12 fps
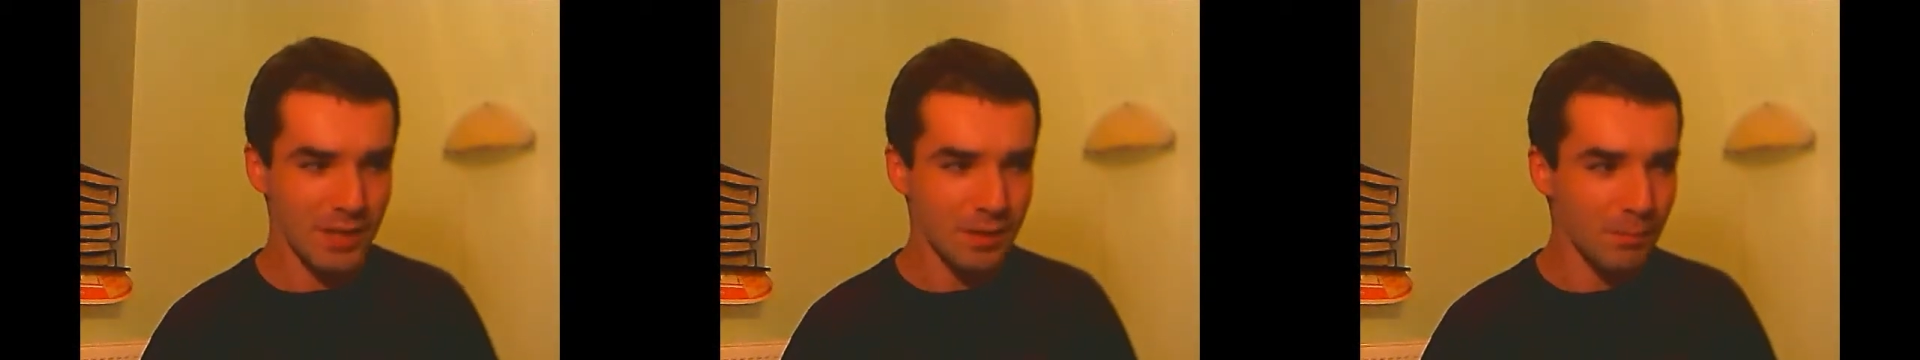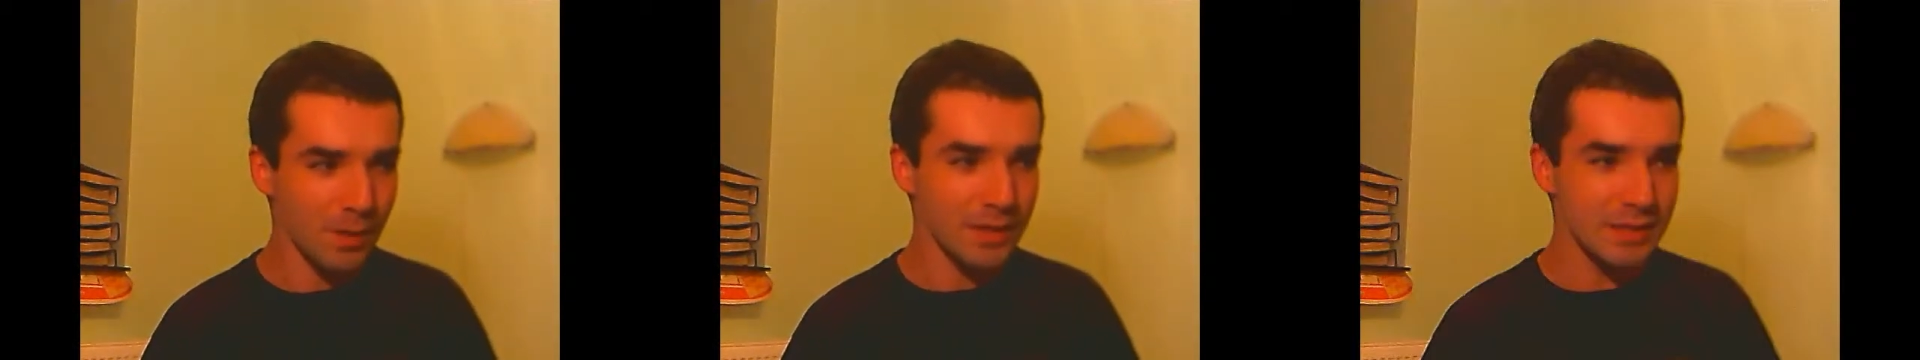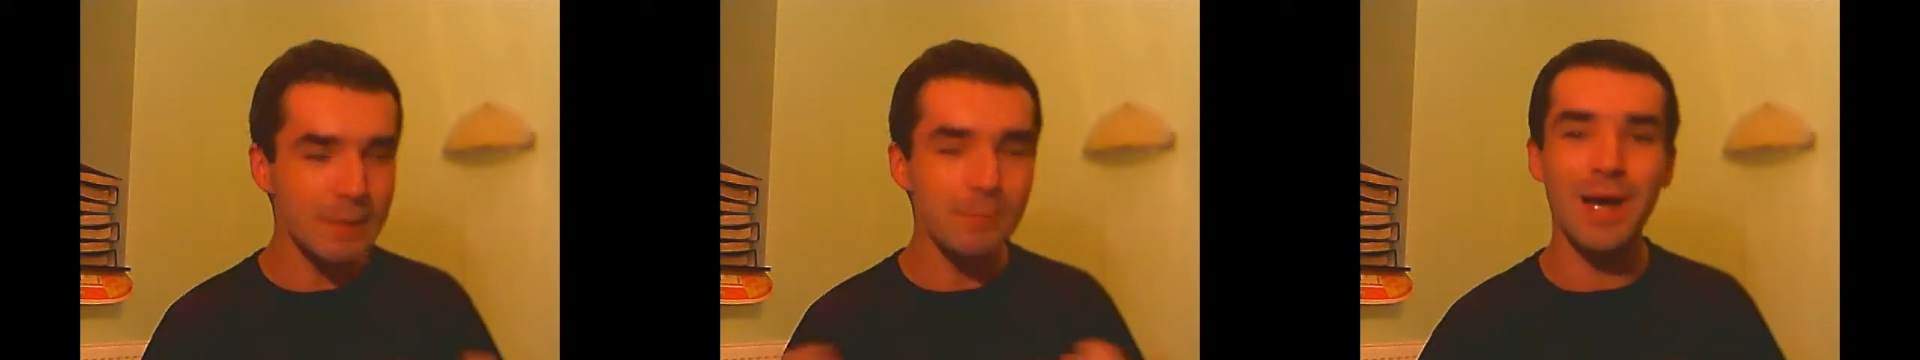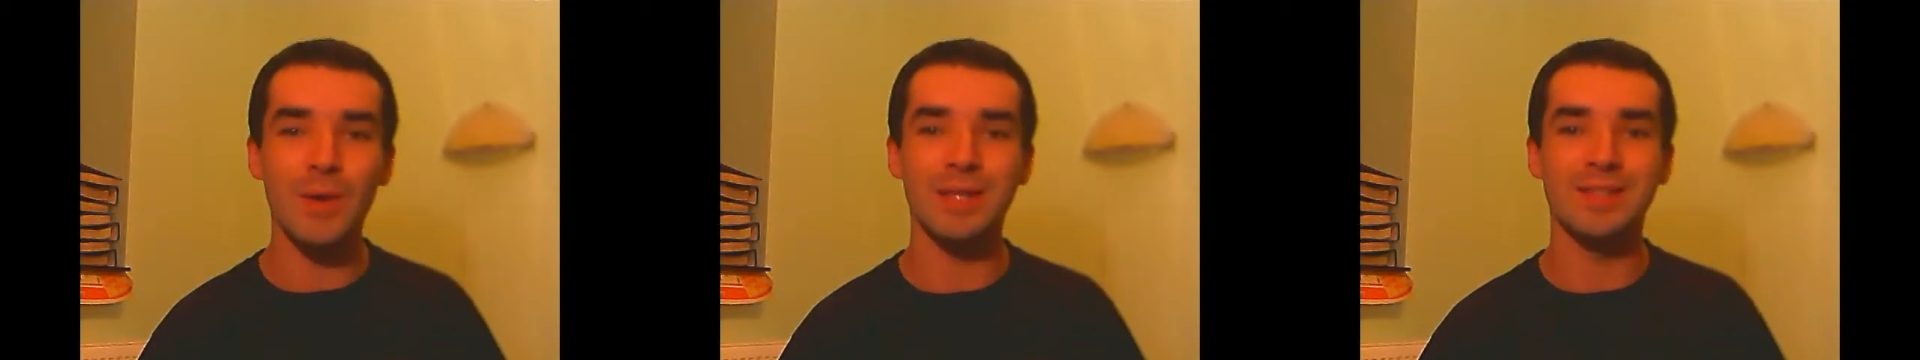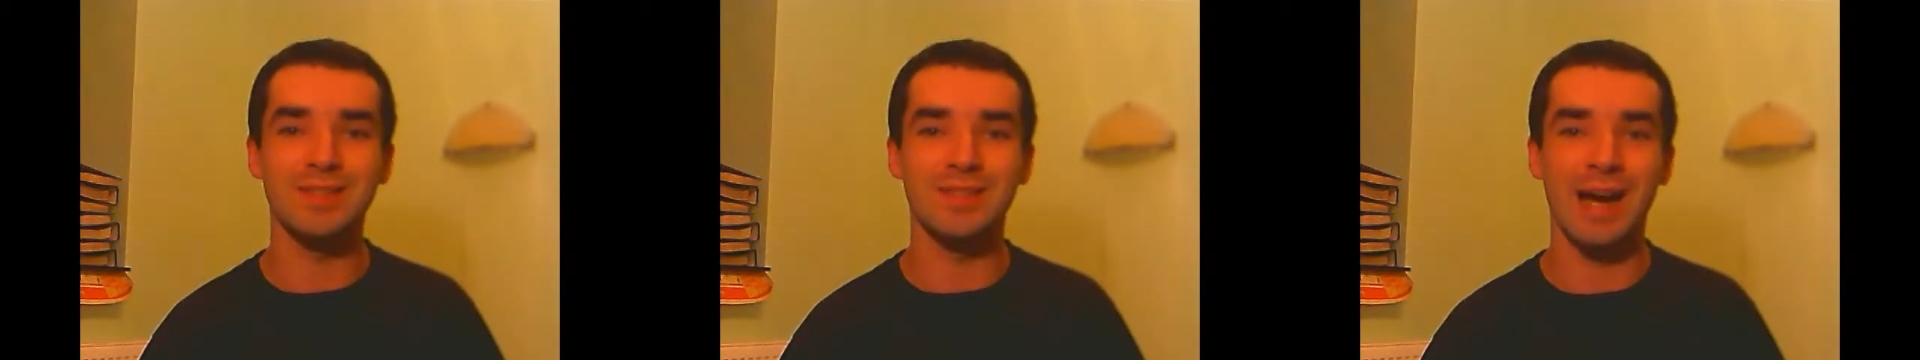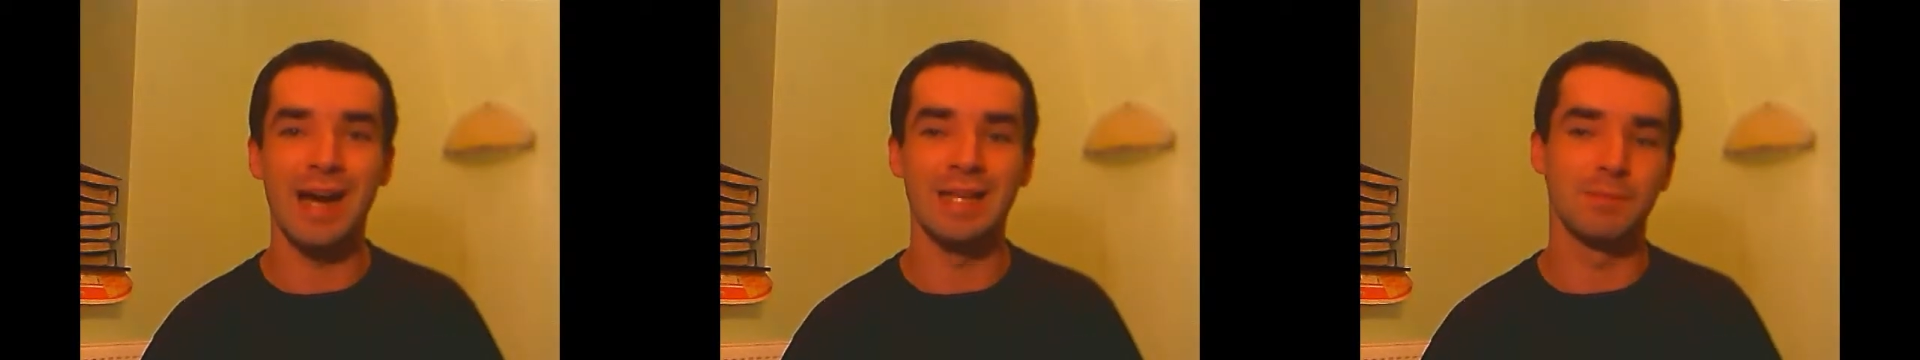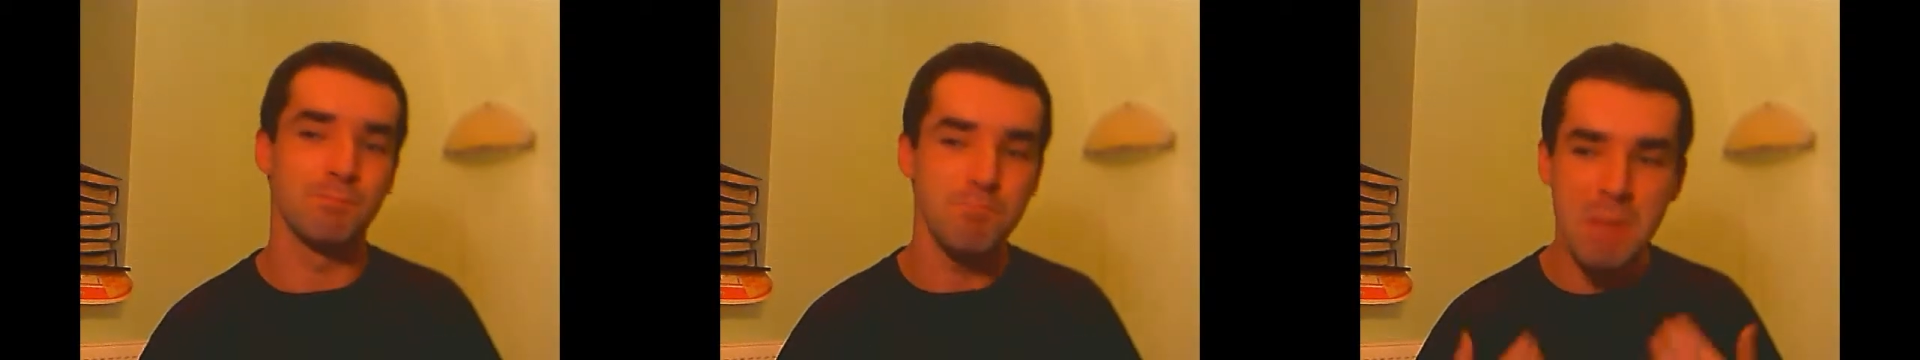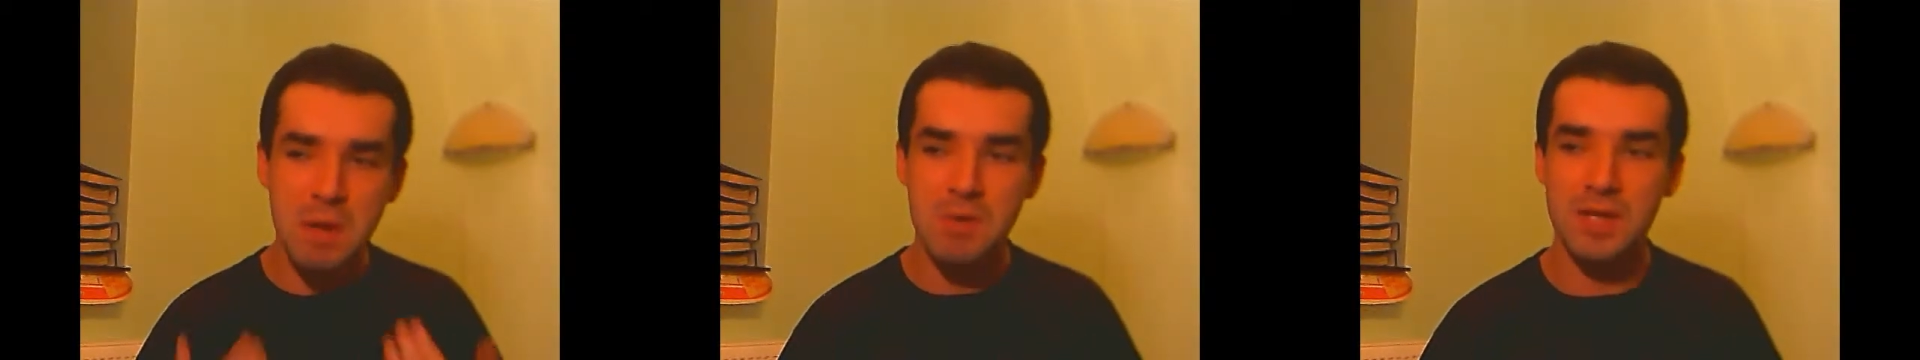but deep down inside,
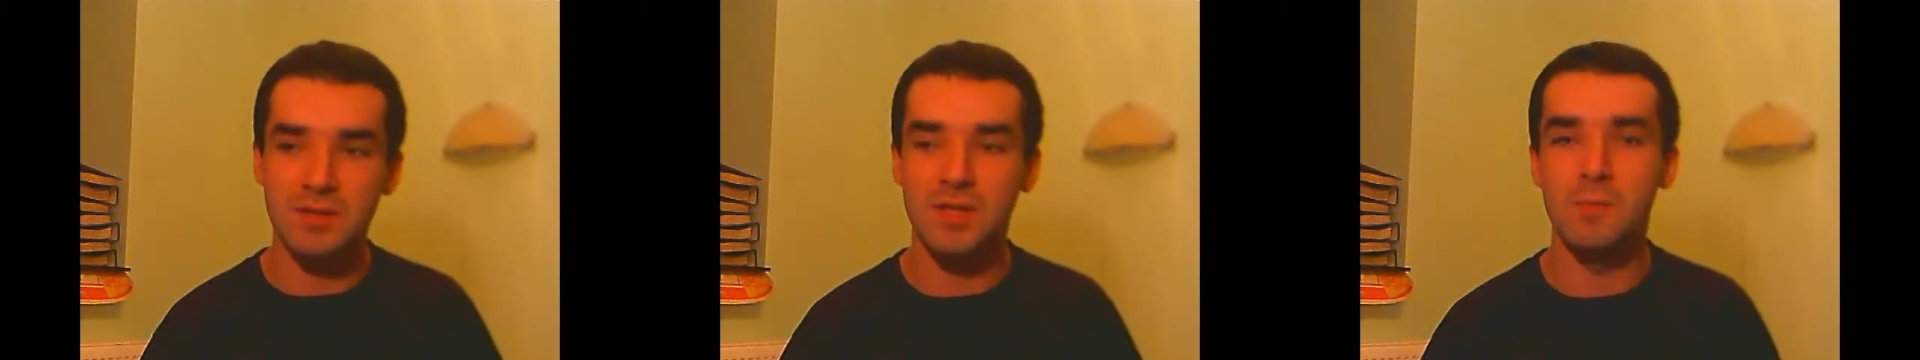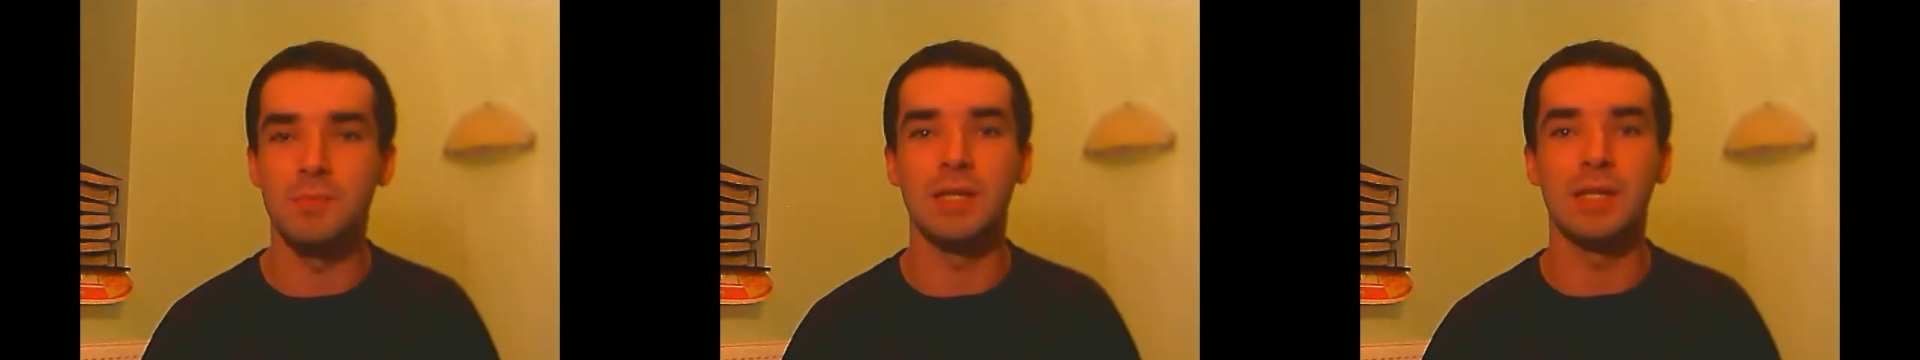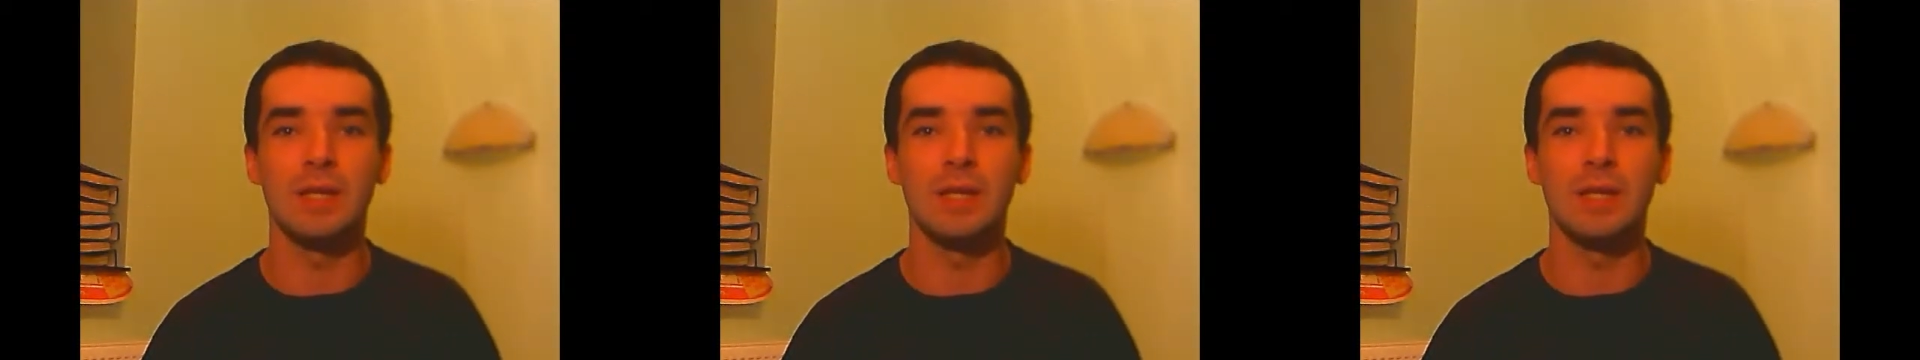maybe it's something